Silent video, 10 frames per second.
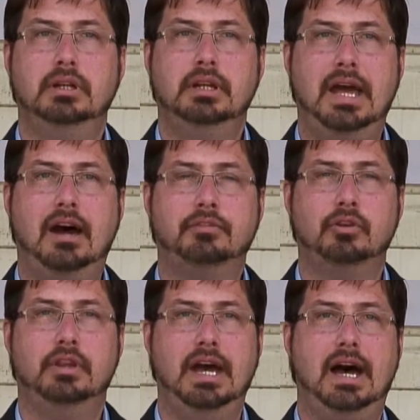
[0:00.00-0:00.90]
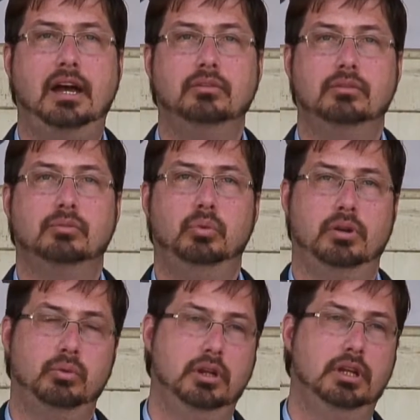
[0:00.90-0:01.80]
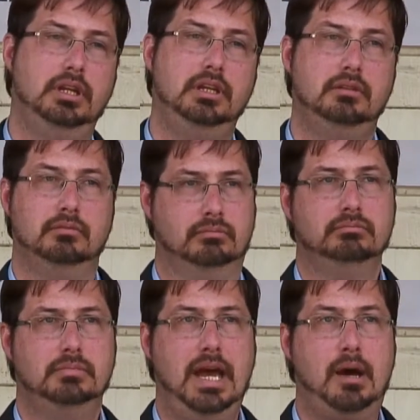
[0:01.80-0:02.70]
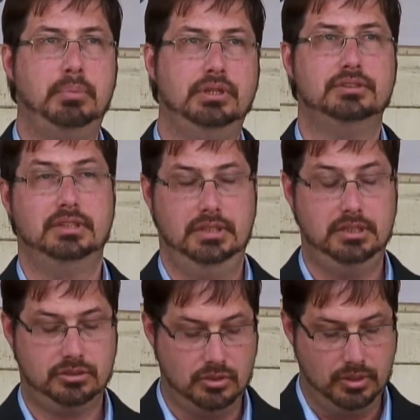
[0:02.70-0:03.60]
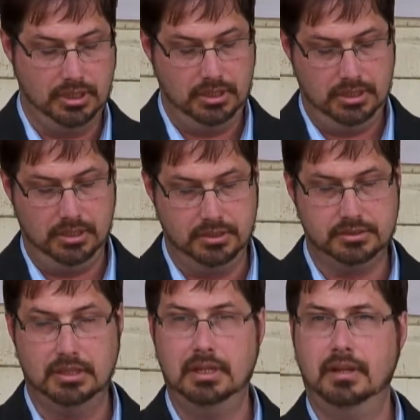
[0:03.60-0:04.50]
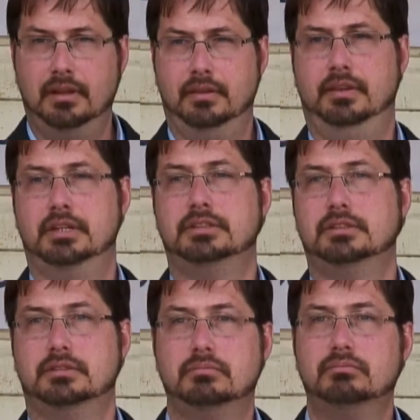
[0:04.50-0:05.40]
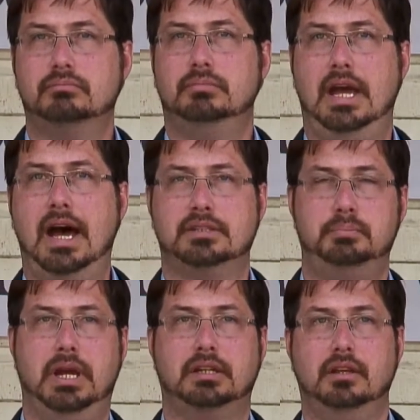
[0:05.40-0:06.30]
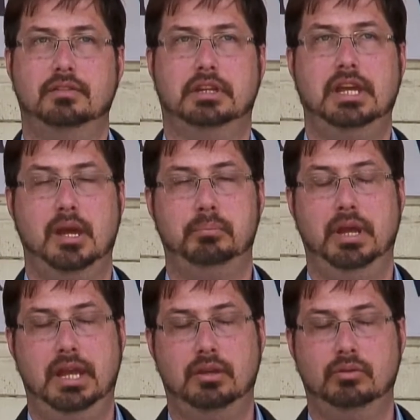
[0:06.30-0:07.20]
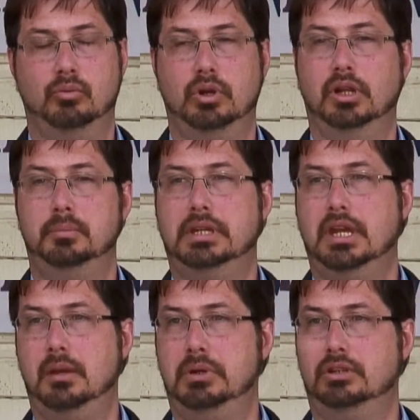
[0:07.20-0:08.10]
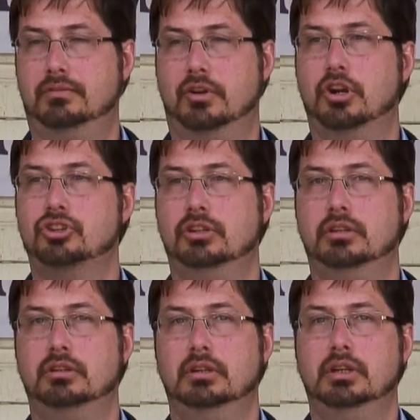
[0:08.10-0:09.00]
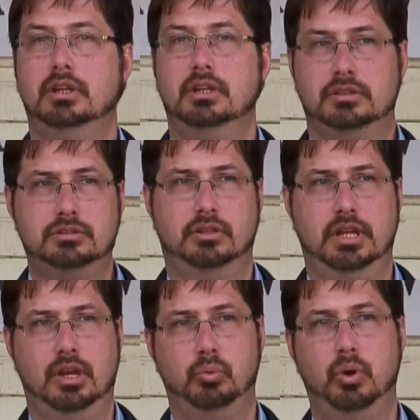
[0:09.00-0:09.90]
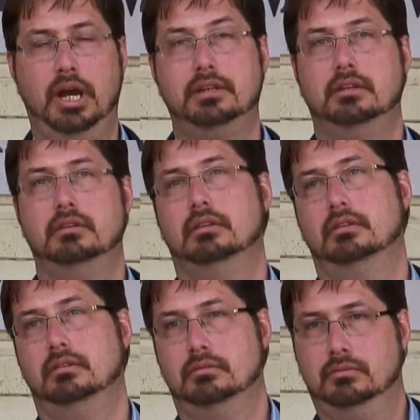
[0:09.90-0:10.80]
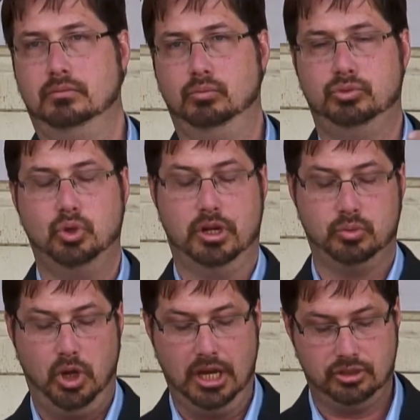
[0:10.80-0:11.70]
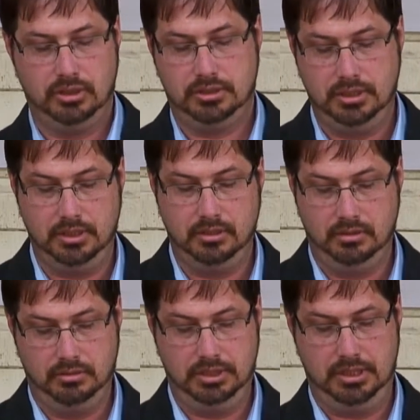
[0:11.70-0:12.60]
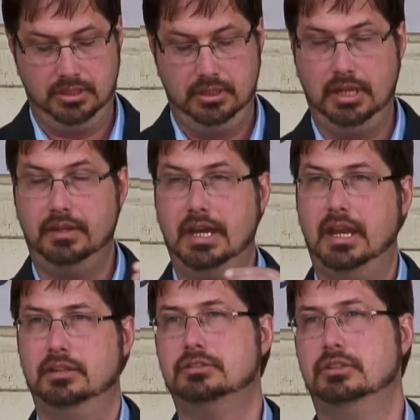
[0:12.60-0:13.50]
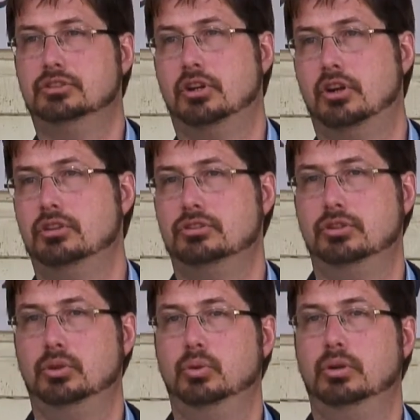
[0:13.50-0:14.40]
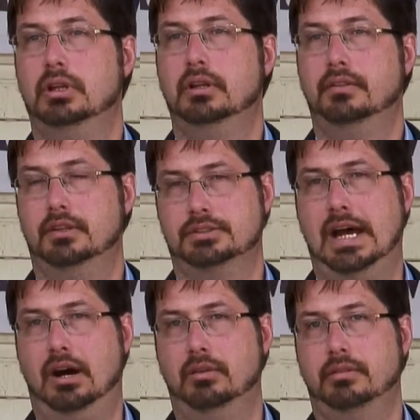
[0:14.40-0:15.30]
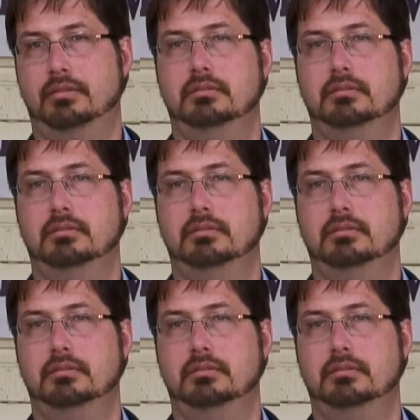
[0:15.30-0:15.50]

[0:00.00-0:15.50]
after that, what really happens in history is this aspect of the campaign really became a diversion to then what George Washington did, and that is to turn to the south